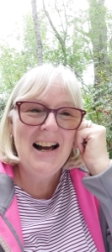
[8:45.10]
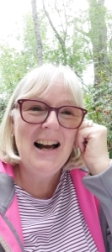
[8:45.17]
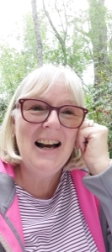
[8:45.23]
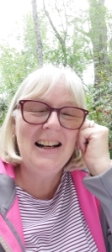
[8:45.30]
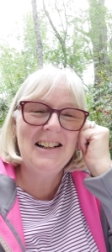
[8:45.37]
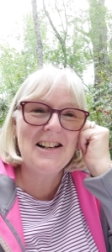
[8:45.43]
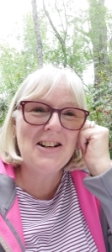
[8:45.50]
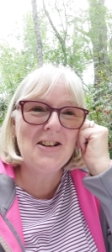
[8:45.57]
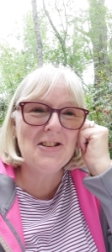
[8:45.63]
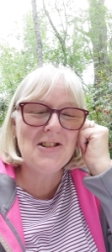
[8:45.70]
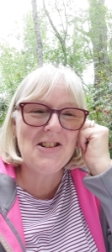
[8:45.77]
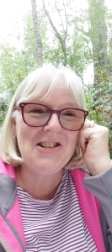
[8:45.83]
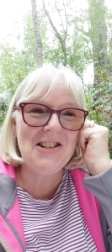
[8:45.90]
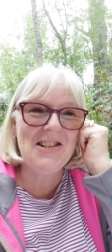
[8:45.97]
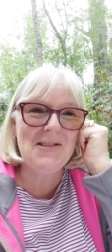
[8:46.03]
And it
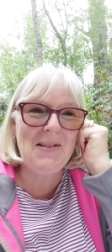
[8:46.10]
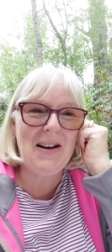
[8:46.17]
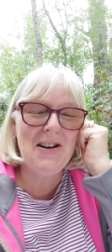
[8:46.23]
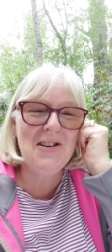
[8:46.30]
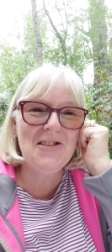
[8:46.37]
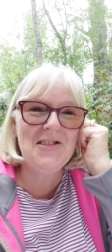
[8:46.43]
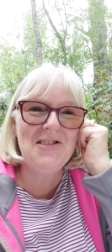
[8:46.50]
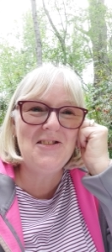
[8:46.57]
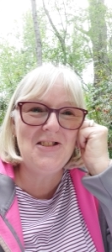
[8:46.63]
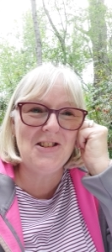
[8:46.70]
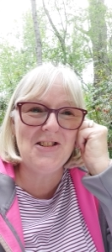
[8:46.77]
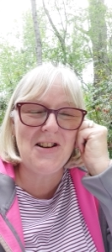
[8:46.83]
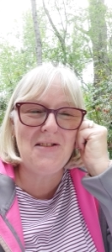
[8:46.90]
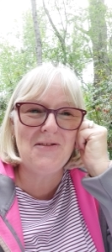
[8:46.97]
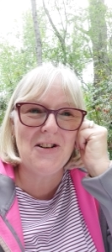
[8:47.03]
cost us about
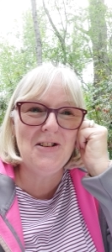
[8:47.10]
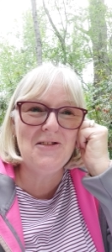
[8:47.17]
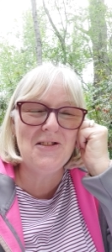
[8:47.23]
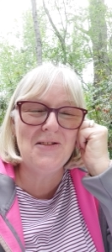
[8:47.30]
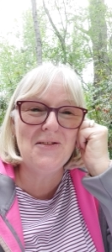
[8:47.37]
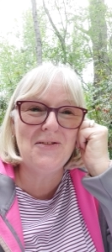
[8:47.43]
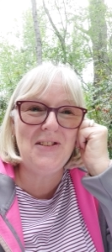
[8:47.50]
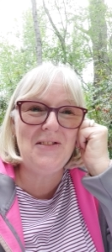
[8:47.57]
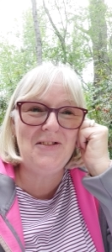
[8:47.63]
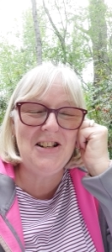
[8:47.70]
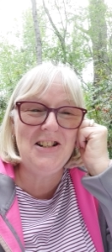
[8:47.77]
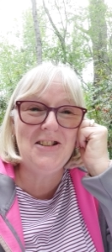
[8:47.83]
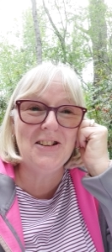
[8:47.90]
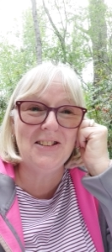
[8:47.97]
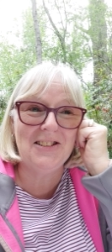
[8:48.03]
just over
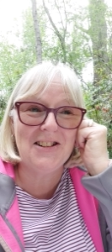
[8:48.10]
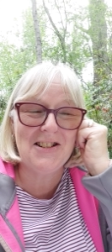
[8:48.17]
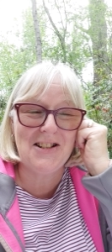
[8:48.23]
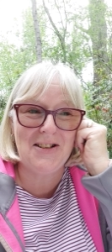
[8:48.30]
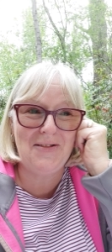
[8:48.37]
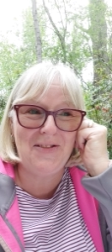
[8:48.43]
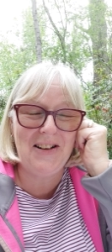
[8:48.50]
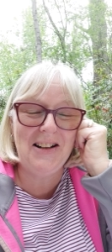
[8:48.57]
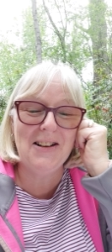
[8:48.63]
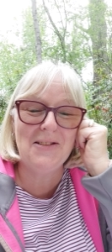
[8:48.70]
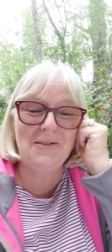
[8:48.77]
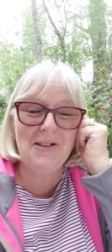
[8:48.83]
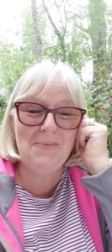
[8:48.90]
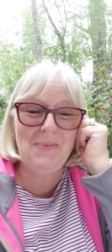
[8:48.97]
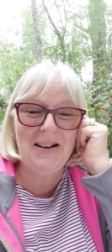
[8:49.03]
$150 to fill
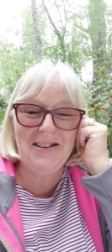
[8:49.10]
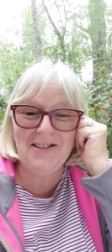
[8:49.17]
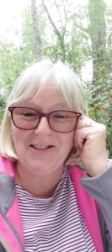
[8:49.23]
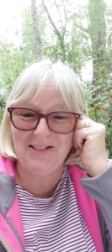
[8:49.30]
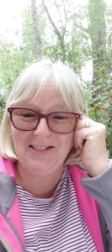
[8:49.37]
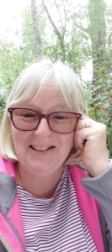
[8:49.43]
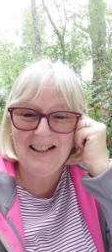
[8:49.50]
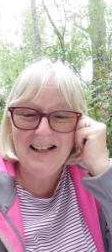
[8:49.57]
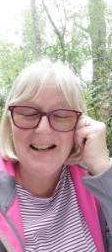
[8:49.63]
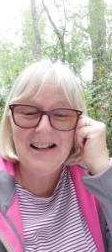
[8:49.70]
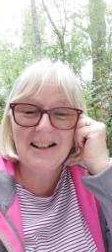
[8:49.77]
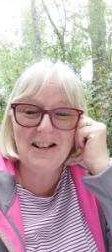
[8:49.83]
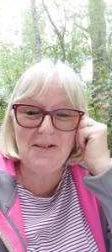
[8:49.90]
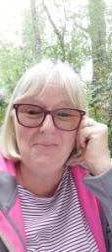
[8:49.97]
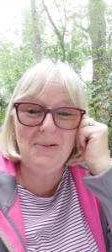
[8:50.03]
up with petrol,
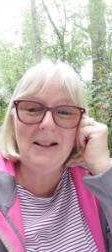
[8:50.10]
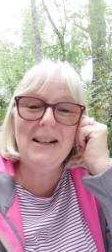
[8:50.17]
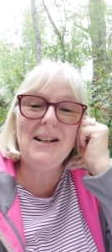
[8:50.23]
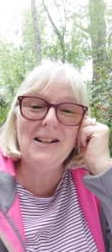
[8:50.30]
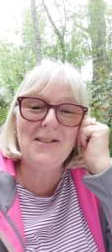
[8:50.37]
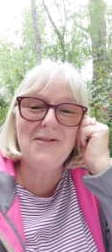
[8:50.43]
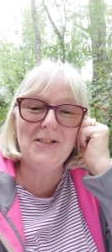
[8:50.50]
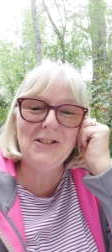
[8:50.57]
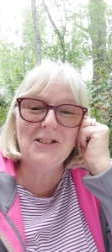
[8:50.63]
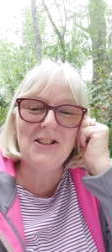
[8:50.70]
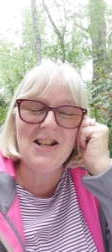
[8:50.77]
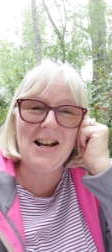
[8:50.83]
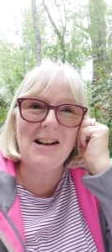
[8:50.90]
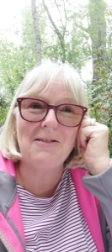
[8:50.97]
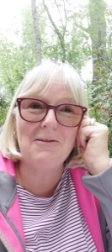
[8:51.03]
completely full
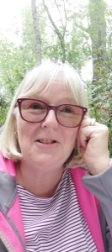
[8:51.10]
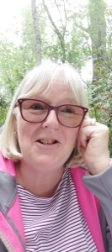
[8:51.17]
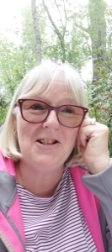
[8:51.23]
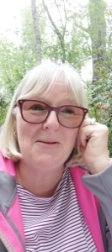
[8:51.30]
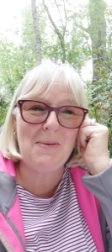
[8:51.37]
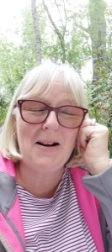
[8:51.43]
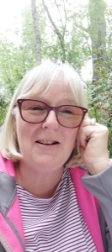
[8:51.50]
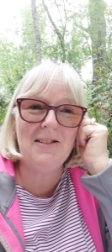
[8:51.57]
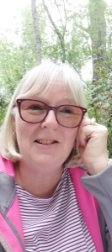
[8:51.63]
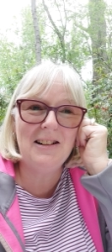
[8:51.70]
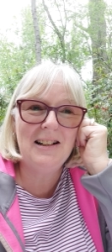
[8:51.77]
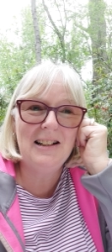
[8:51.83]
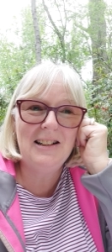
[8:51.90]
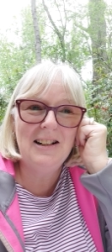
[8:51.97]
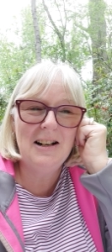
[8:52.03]
tank, which is about
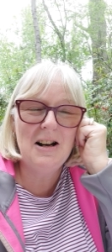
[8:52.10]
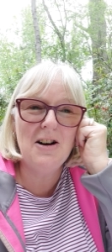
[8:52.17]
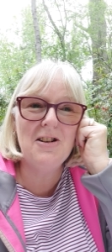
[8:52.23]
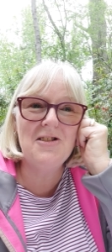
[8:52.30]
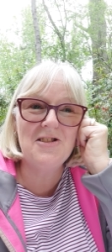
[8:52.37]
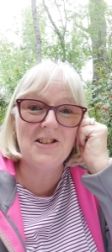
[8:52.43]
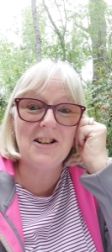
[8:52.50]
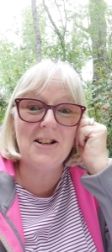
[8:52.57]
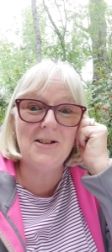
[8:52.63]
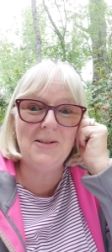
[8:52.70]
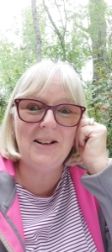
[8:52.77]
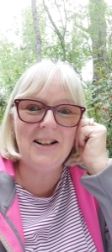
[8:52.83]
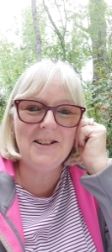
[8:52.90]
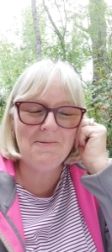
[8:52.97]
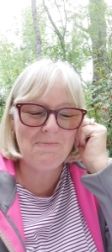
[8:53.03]
100
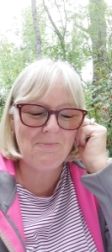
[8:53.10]
quid.